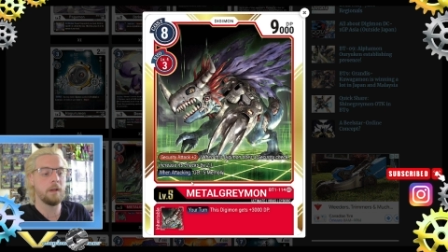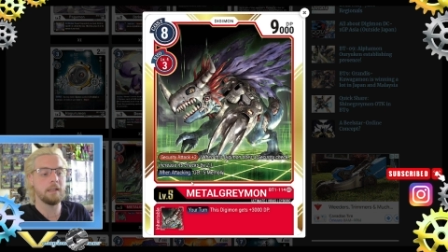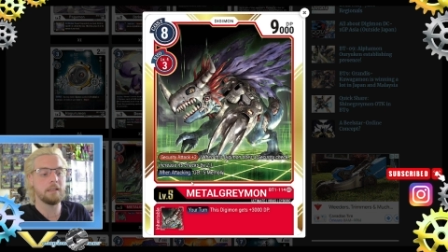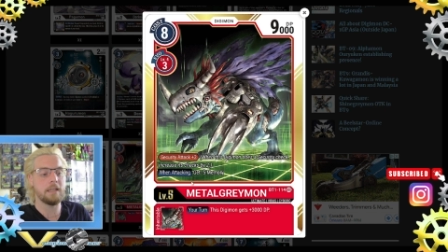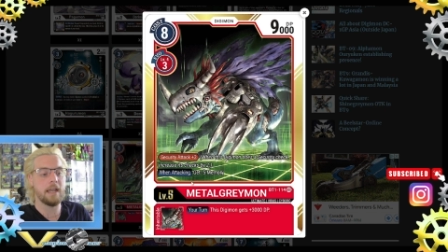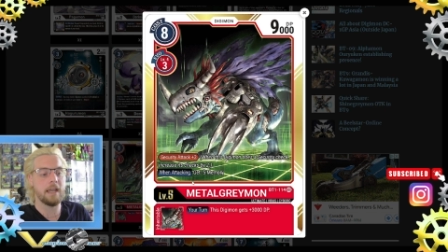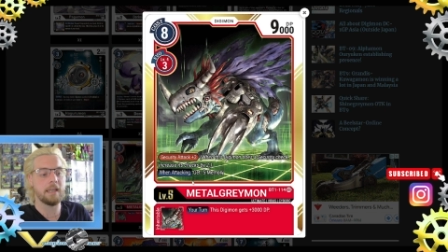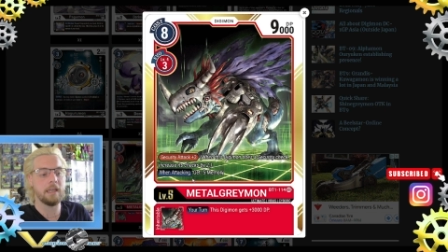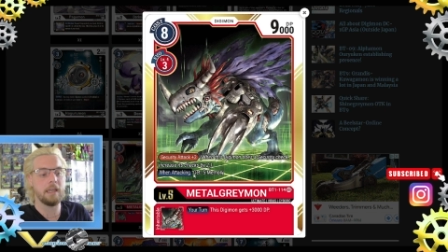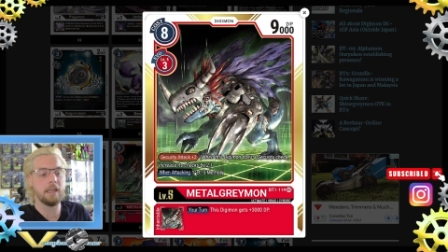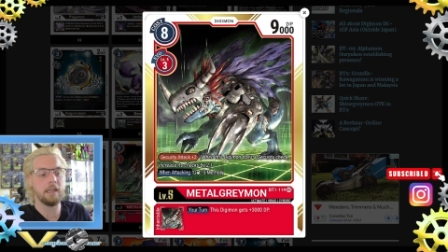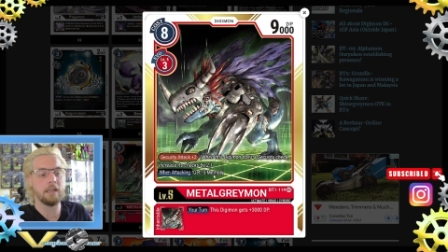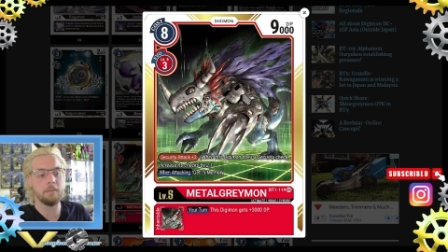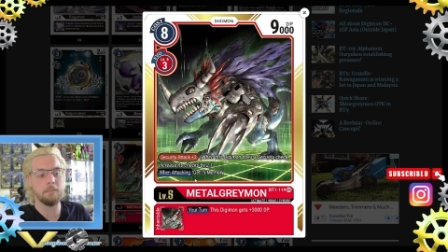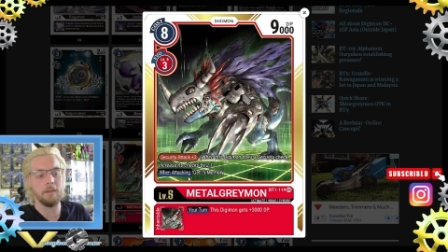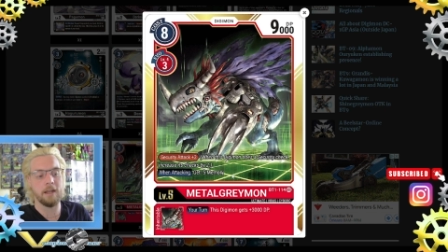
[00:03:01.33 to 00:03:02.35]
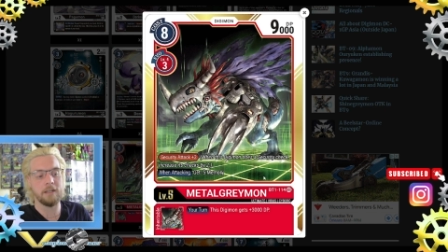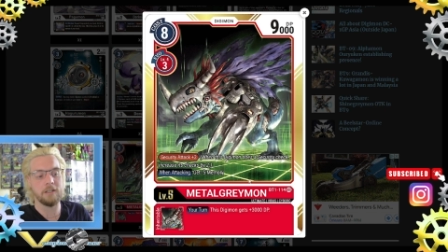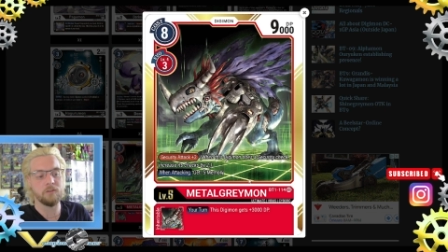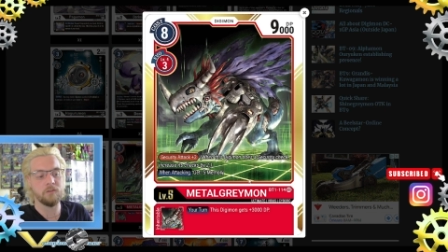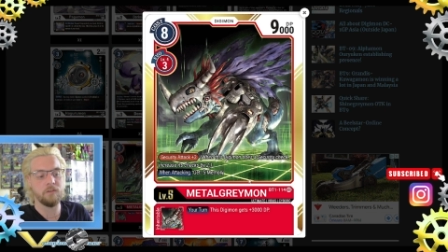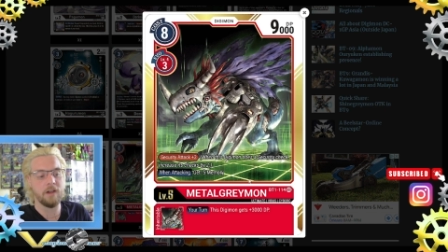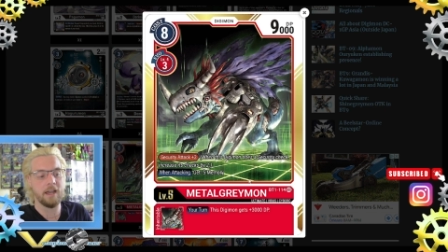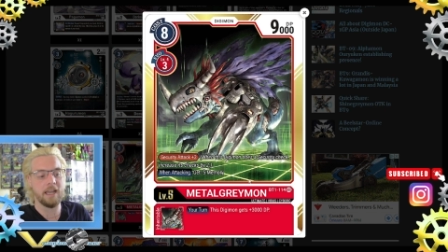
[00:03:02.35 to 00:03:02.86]
attacking
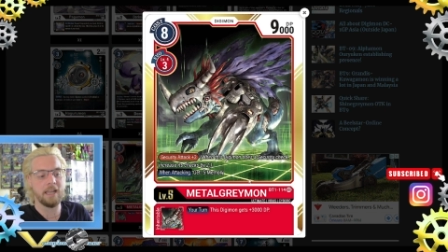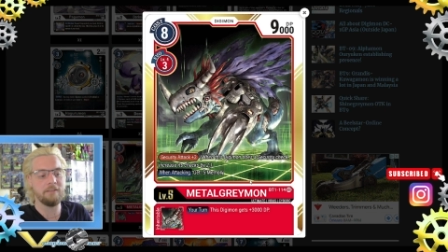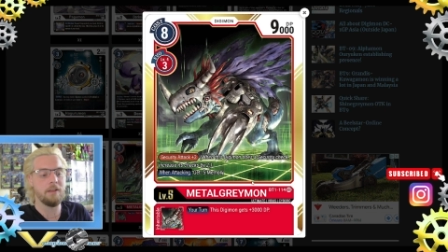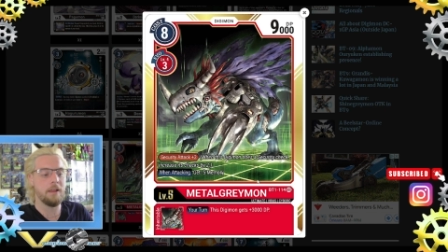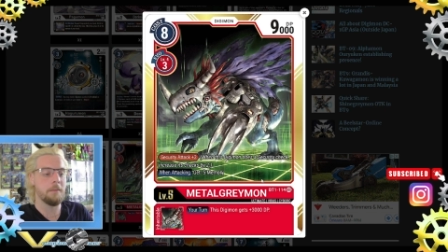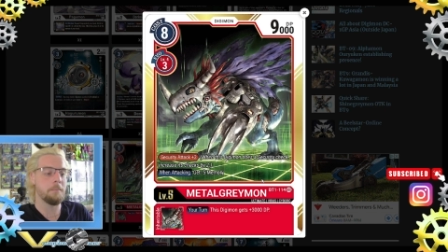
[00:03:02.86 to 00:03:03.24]
-5,